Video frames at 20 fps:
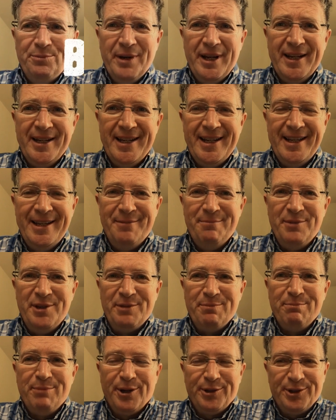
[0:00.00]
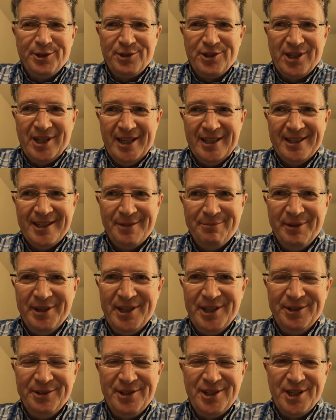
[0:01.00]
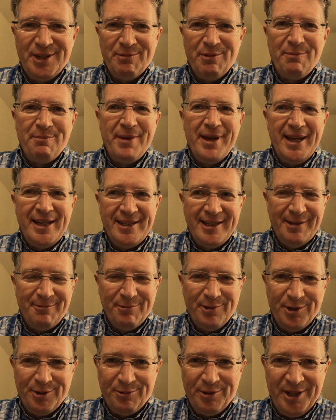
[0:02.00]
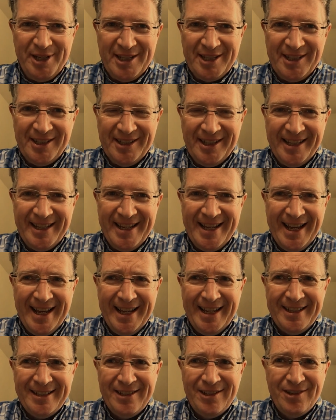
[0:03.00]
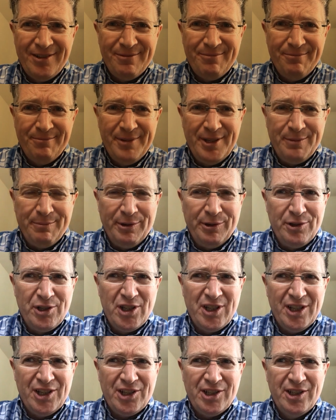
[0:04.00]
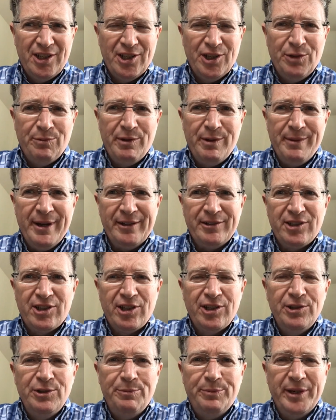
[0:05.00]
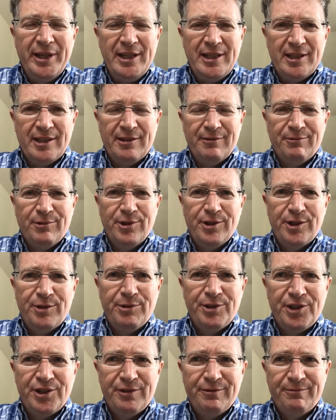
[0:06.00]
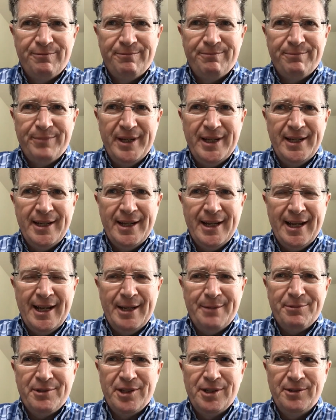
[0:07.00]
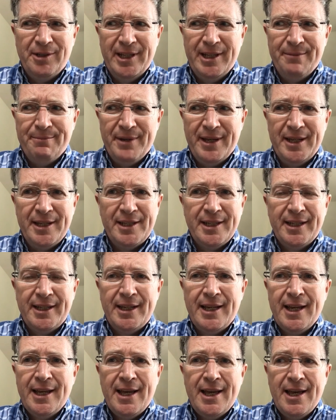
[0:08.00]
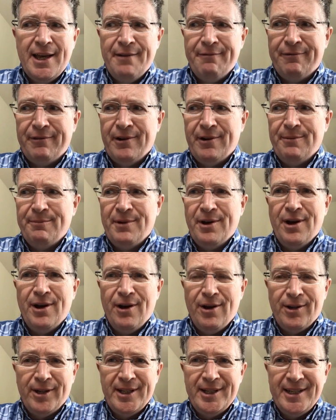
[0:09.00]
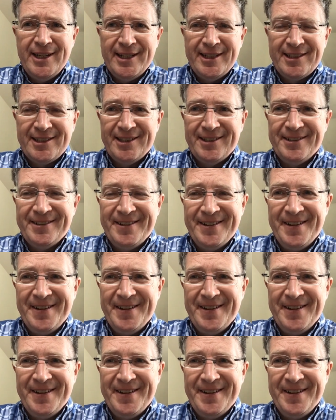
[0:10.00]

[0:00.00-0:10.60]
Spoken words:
man in Miss Burrows' class has been doing some amazing work recently, and Miss Burrows has actually told me about 2 pieces of work which have been absolutely amazing from Ollie Nixon.